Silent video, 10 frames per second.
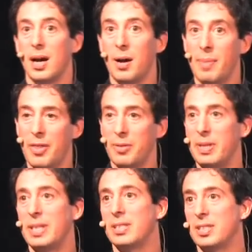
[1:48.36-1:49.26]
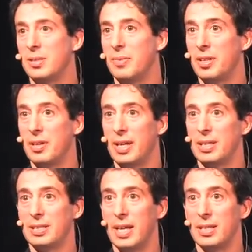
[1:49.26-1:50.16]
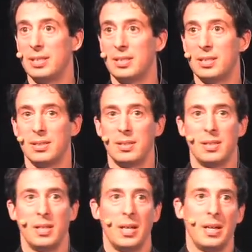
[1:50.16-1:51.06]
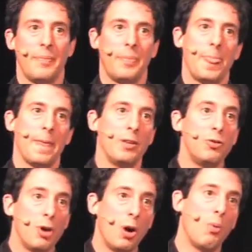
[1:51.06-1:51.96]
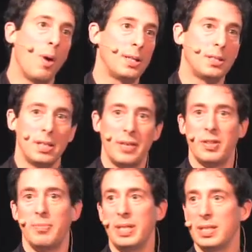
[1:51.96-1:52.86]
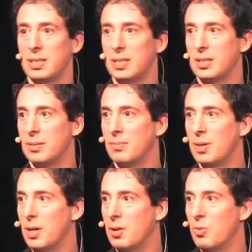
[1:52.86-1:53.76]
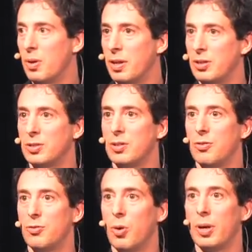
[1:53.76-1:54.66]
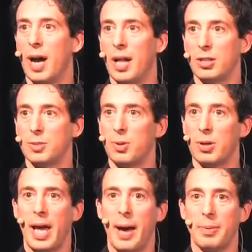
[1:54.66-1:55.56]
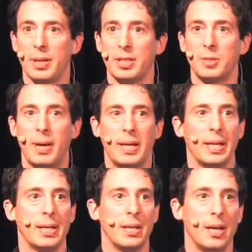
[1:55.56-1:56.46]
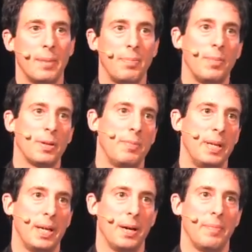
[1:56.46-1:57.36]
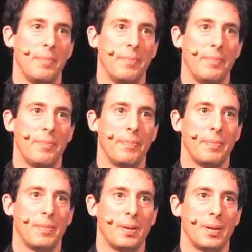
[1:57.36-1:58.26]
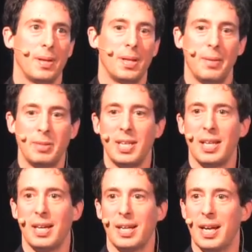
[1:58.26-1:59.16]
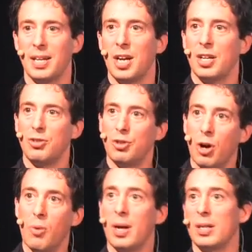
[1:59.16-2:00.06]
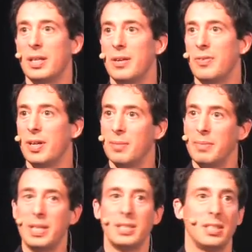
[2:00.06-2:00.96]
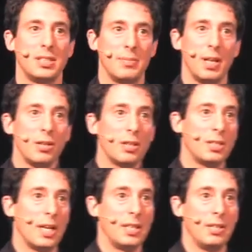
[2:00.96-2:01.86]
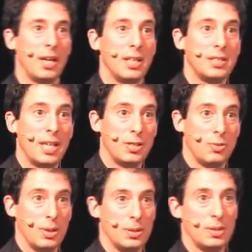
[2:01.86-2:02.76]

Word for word: about the media system in the United States, you don't want to live in a media system where there's $4 per capita spending on public media. Let me say that again. You don't want to live in a media system that looks like the United States one